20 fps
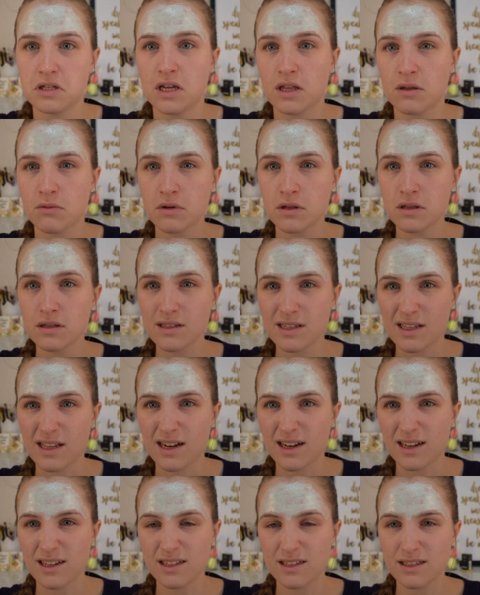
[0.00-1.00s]
the other ones
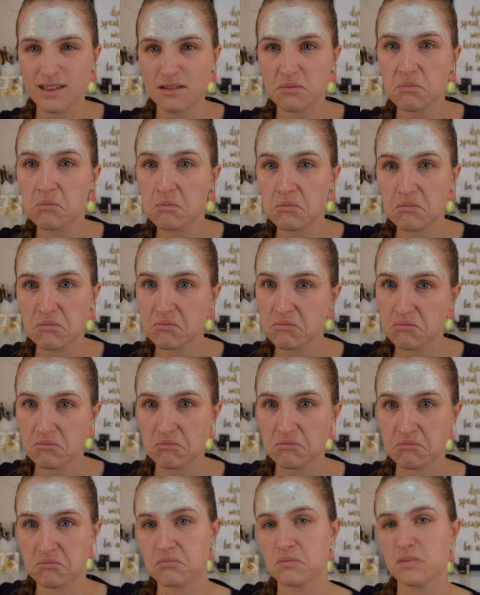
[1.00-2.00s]
and
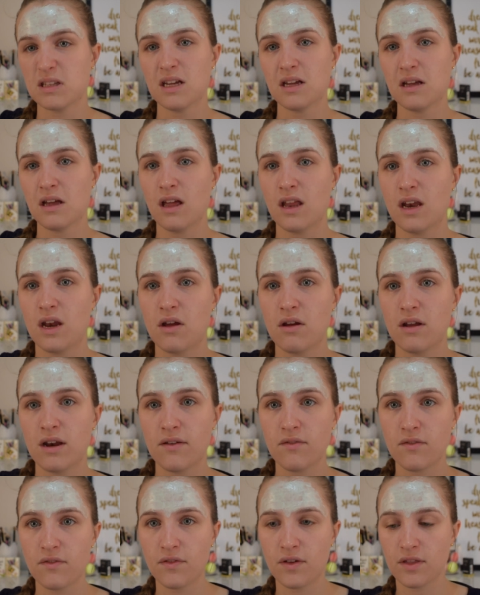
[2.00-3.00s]
I
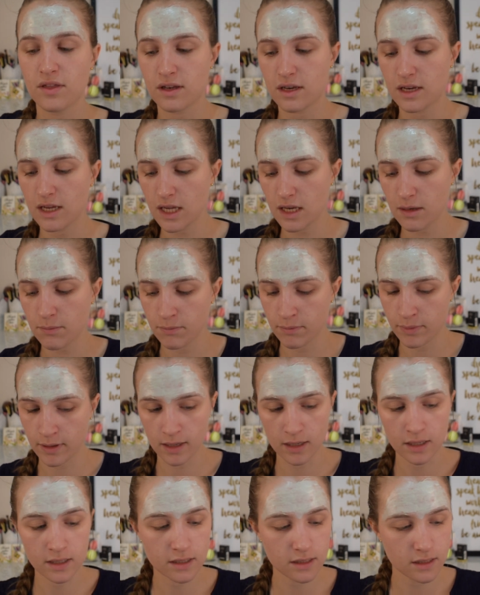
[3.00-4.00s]
never felt the need,
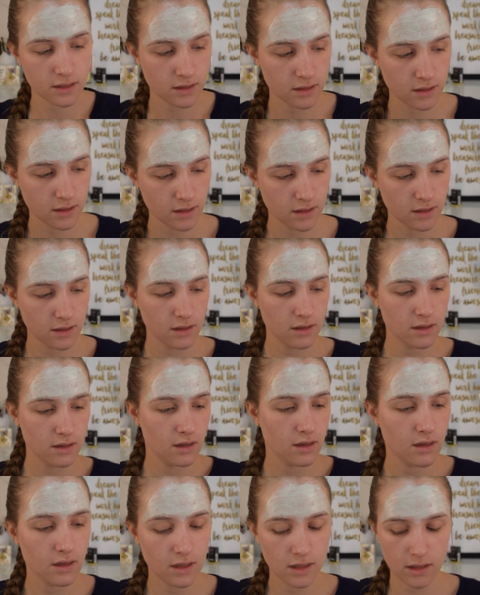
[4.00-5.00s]
but
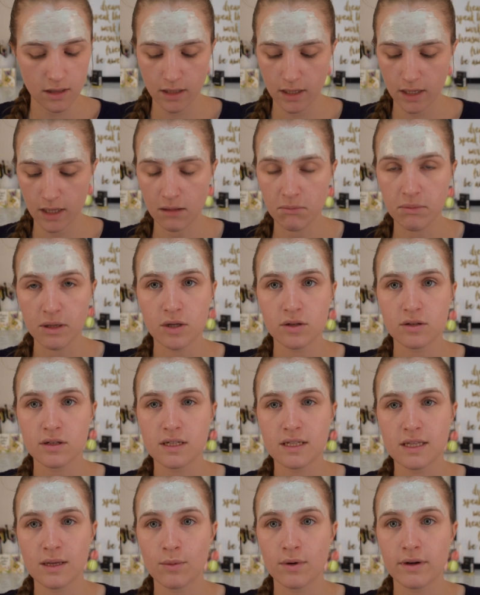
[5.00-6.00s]
it'll be good
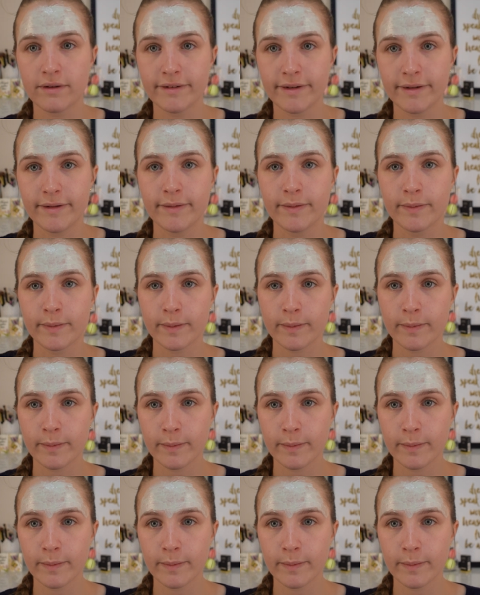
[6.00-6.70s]
to see what it does.